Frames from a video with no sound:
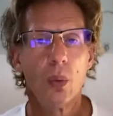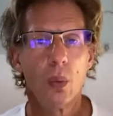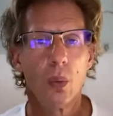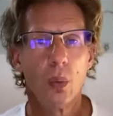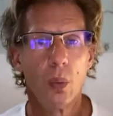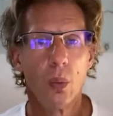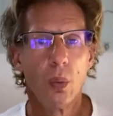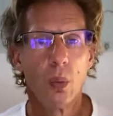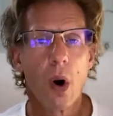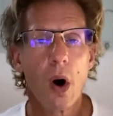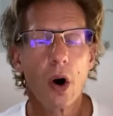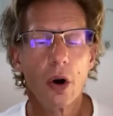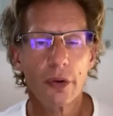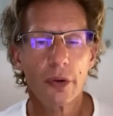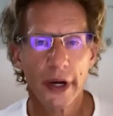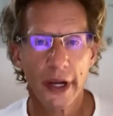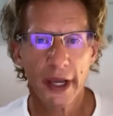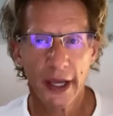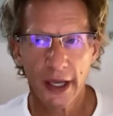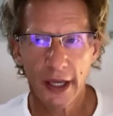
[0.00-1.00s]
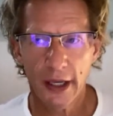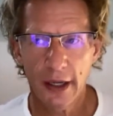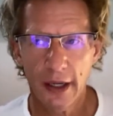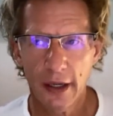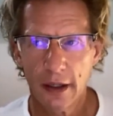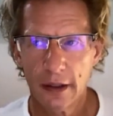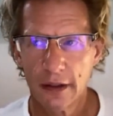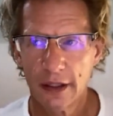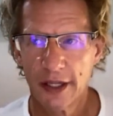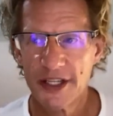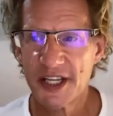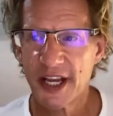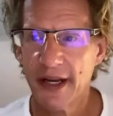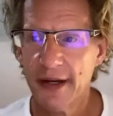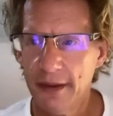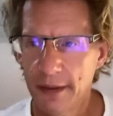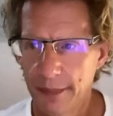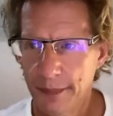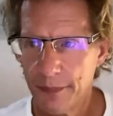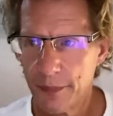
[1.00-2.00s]
Worry,
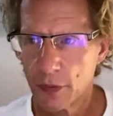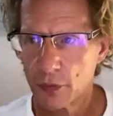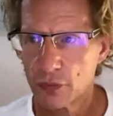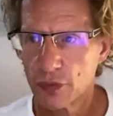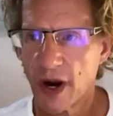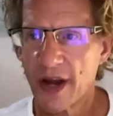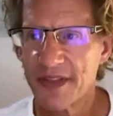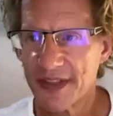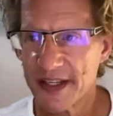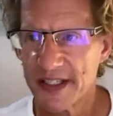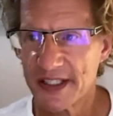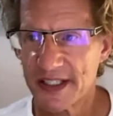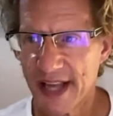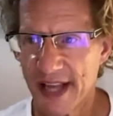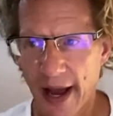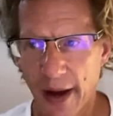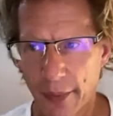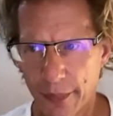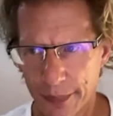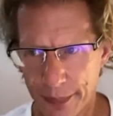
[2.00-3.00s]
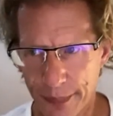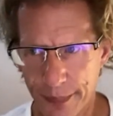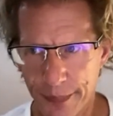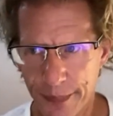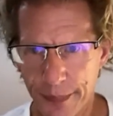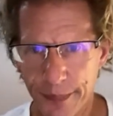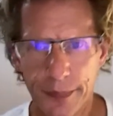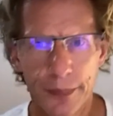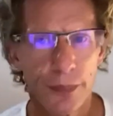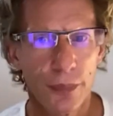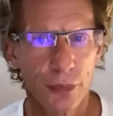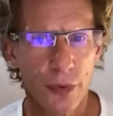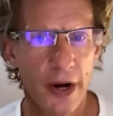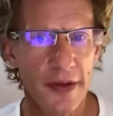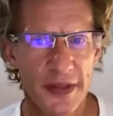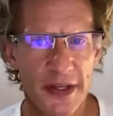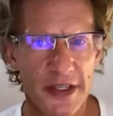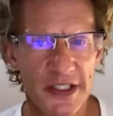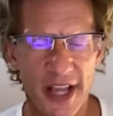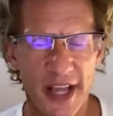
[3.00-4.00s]
listen, write this down.
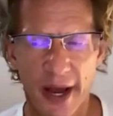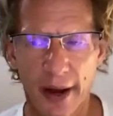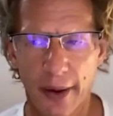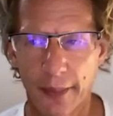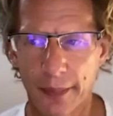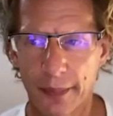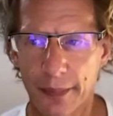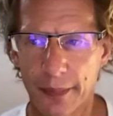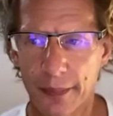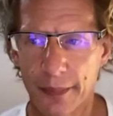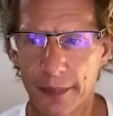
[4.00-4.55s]
Write this down.